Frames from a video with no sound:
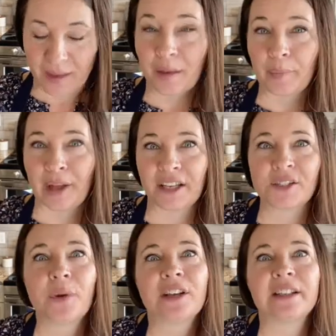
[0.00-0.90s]
But I just
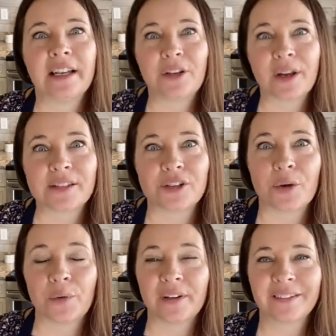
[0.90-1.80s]
wanted to let you guys
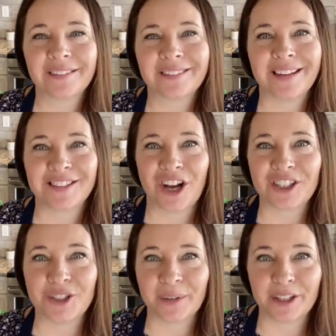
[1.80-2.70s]
know and talk
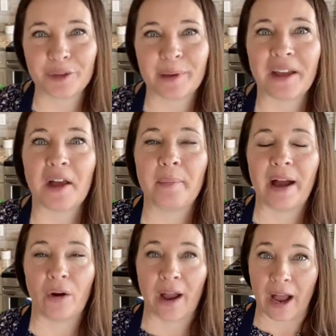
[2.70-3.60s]
to you a little bit
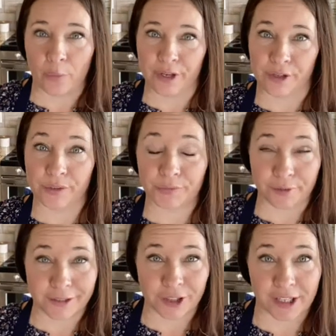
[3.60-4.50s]
about how we use
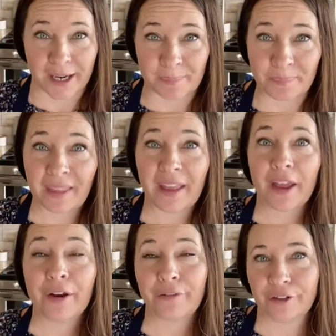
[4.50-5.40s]
freezer jam.
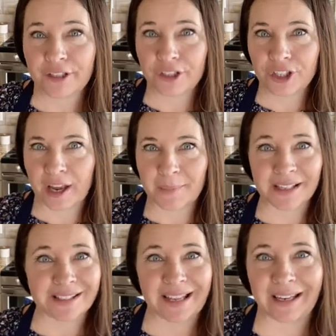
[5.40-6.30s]
Freezer jam
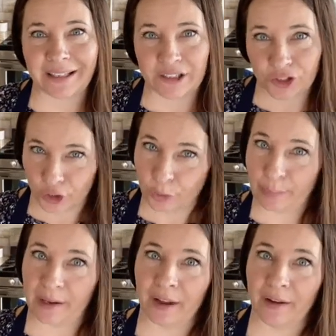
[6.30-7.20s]
is like a scoop
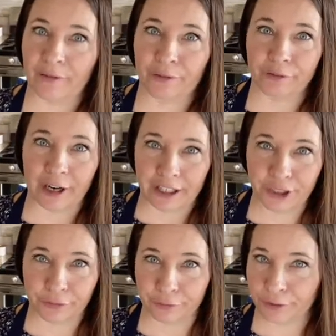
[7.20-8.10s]
of fresh
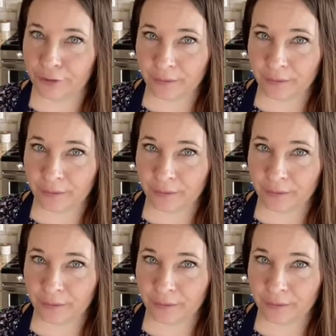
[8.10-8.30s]
fruit